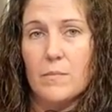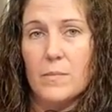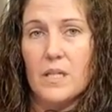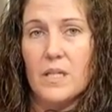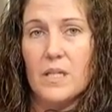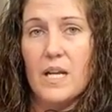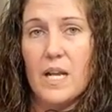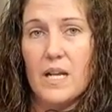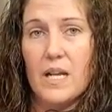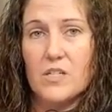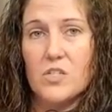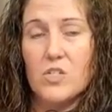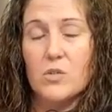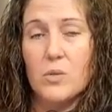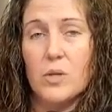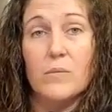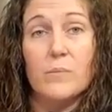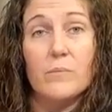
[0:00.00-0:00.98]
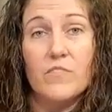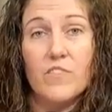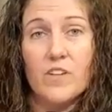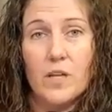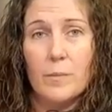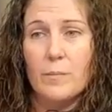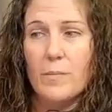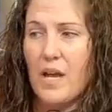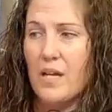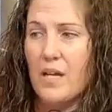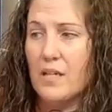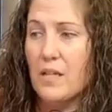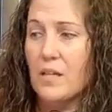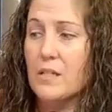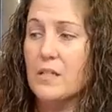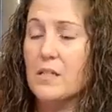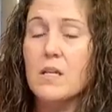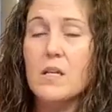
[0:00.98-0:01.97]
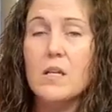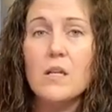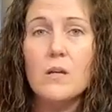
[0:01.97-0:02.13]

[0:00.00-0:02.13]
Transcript: connects to it via magnet,